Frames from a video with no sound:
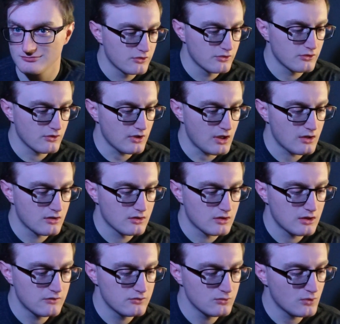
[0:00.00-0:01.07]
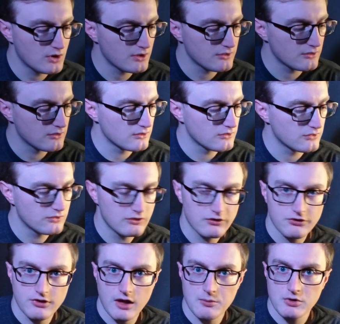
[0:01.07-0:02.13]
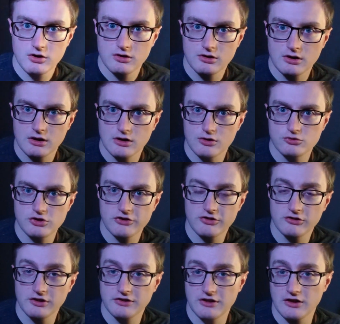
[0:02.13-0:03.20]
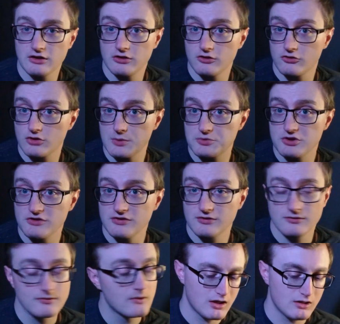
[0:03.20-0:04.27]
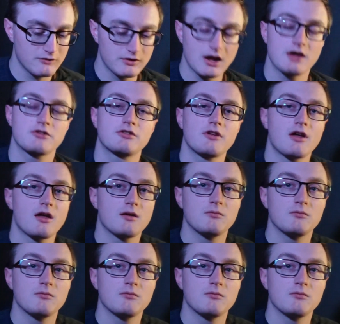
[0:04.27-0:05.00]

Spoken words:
So yeah, if you want this saber, go check the link down in the description. I love you guys.